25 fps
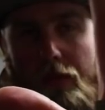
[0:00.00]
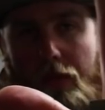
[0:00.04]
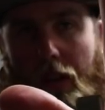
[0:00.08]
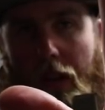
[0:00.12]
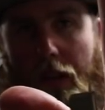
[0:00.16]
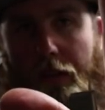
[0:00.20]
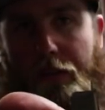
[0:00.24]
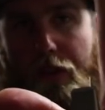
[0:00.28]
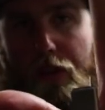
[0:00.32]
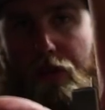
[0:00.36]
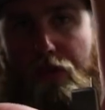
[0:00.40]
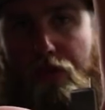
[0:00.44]

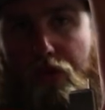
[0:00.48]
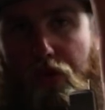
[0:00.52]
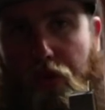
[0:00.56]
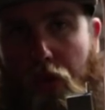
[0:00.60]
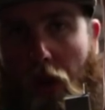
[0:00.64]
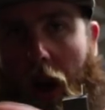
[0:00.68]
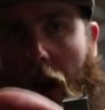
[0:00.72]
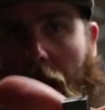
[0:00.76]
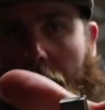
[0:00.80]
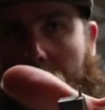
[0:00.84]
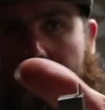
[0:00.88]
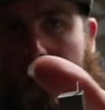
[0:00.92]
if you
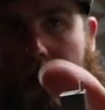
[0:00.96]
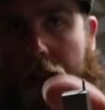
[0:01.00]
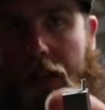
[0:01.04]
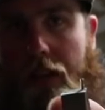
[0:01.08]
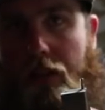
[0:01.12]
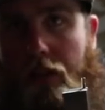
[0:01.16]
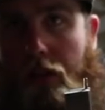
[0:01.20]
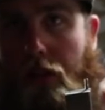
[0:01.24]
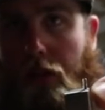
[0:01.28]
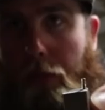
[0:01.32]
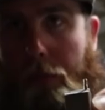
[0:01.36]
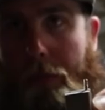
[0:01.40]
drop
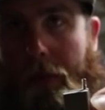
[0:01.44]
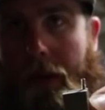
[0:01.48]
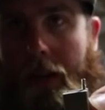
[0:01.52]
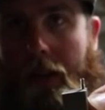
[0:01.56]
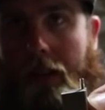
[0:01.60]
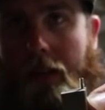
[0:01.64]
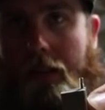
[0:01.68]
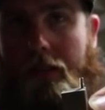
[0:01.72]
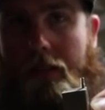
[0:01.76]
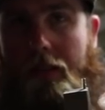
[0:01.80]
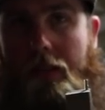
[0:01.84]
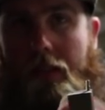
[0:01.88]
these little
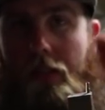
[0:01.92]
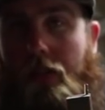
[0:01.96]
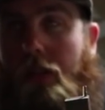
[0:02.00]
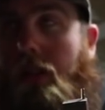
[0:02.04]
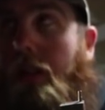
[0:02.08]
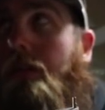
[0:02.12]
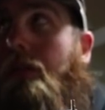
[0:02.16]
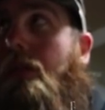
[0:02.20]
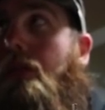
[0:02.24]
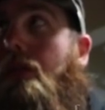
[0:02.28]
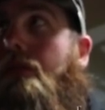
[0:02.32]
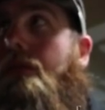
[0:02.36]
pins you're
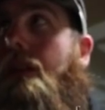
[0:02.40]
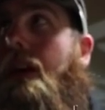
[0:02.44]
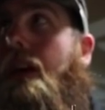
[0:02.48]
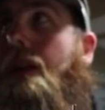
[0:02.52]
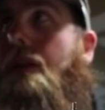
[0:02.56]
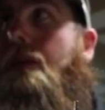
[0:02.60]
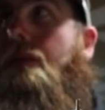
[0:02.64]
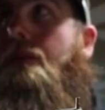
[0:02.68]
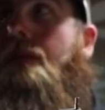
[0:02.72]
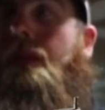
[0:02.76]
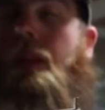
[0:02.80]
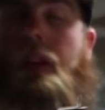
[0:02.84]
never going to find
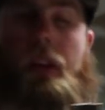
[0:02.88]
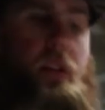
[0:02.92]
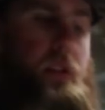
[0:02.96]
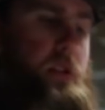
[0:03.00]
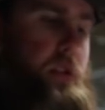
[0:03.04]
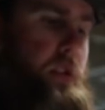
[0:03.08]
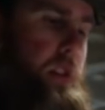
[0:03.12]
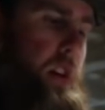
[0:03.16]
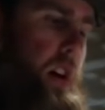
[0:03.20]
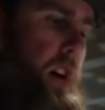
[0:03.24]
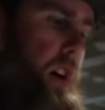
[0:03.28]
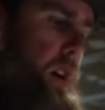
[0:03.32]
no, them no you
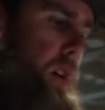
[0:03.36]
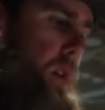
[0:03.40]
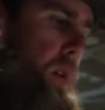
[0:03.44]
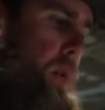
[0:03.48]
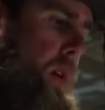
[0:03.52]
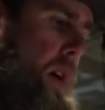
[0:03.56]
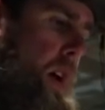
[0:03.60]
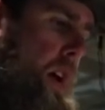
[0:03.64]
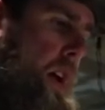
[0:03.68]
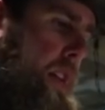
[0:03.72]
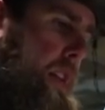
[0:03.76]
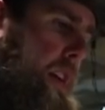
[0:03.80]
won't
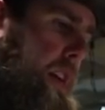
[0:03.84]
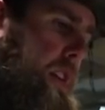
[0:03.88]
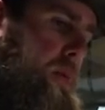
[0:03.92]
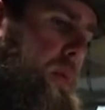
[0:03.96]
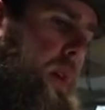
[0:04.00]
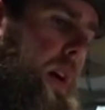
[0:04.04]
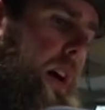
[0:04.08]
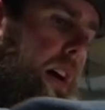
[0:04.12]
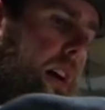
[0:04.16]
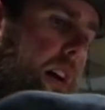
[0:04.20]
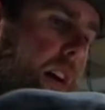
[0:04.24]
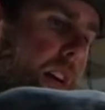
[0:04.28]
so that's
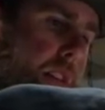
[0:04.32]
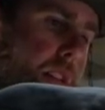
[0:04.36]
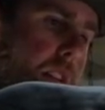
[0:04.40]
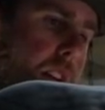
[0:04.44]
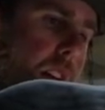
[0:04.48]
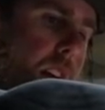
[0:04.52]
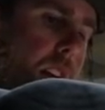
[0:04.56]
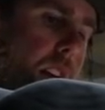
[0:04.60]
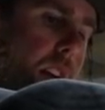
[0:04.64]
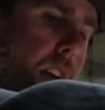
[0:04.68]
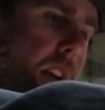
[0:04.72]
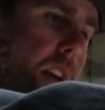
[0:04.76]
why i
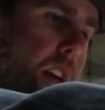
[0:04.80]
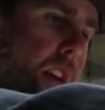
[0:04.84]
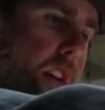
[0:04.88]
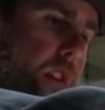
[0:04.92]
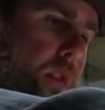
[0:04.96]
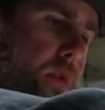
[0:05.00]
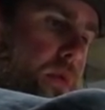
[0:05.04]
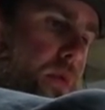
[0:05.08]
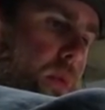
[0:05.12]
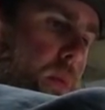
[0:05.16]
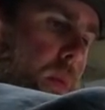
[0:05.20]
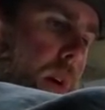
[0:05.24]
said again
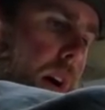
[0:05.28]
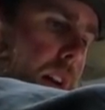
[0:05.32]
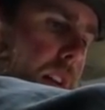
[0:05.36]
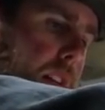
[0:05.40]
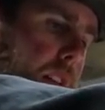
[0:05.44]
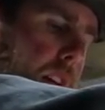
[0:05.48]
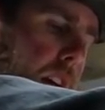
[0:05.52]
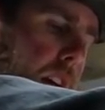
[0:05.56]
use the white